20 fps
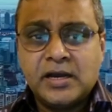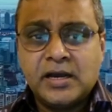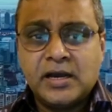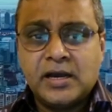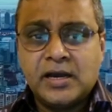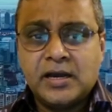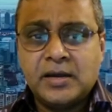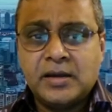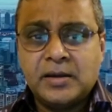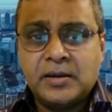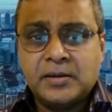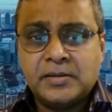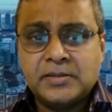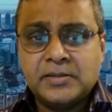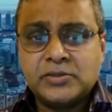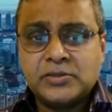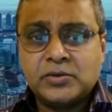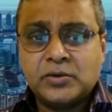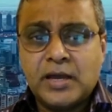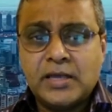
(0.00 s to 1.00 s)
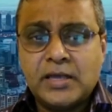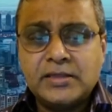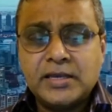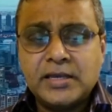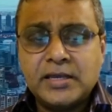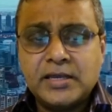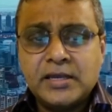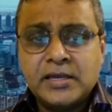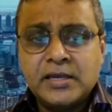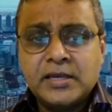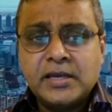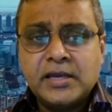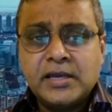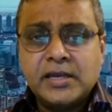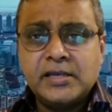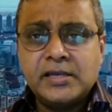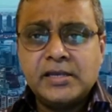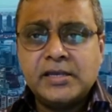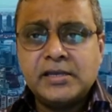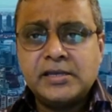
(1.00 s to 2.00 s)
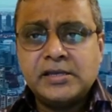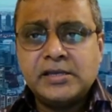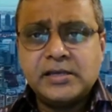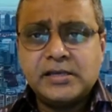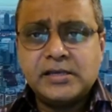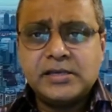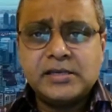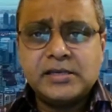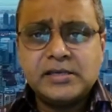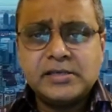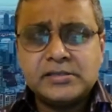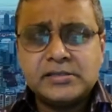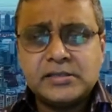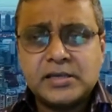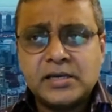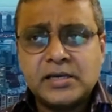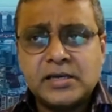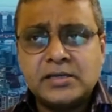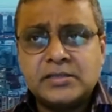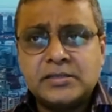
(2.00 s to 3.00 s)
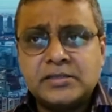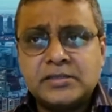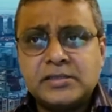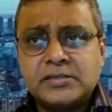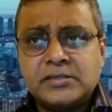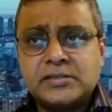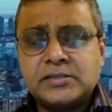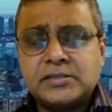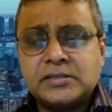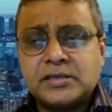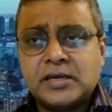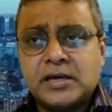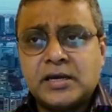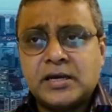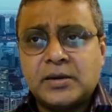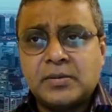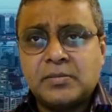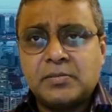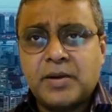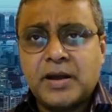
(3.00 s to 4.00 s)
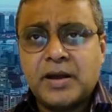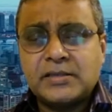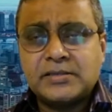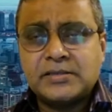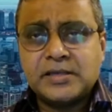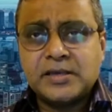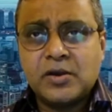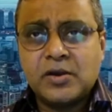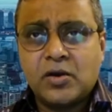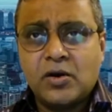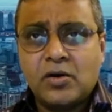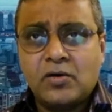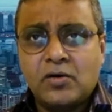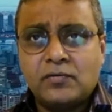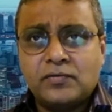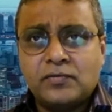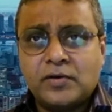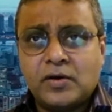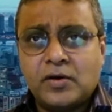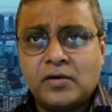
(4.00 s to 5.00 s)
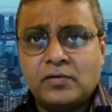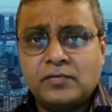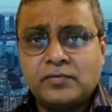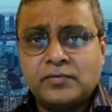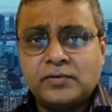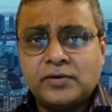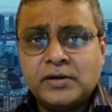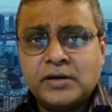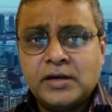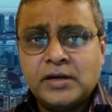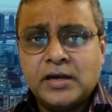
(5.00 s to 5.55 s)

Uh, so I think it, it, it is uh, this passing off of